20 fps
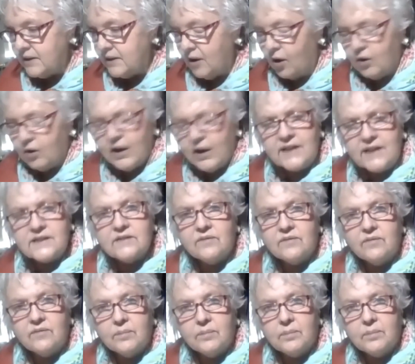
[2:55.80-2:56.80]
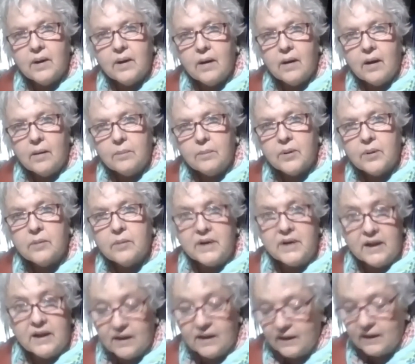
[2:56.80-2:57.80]
all kinds of
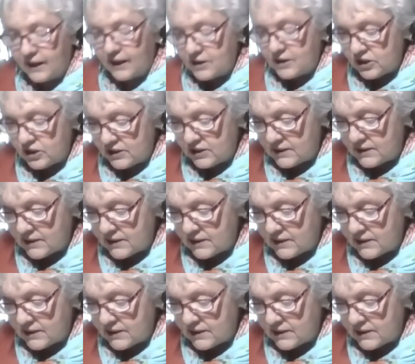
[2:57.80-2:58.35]
permanent collections.